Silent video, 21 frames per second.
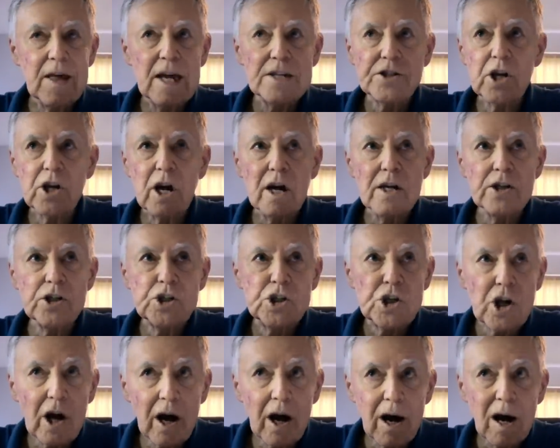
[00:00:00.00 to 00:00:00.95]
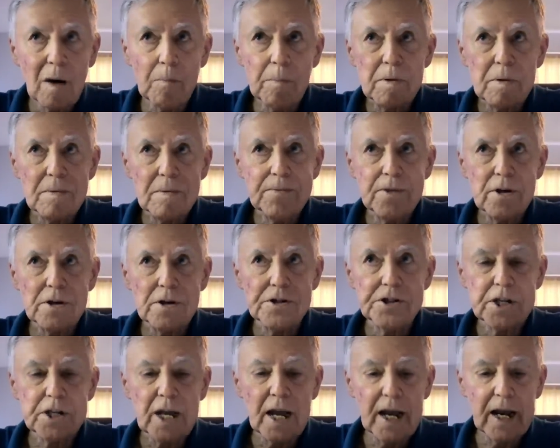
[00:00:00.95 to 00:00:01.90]
That's our job,
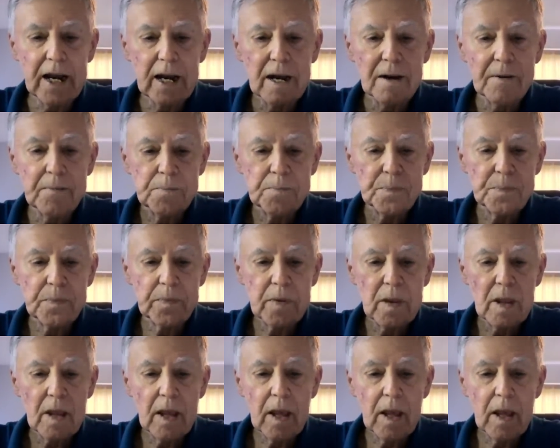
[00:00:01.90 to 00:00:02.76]
they're saying.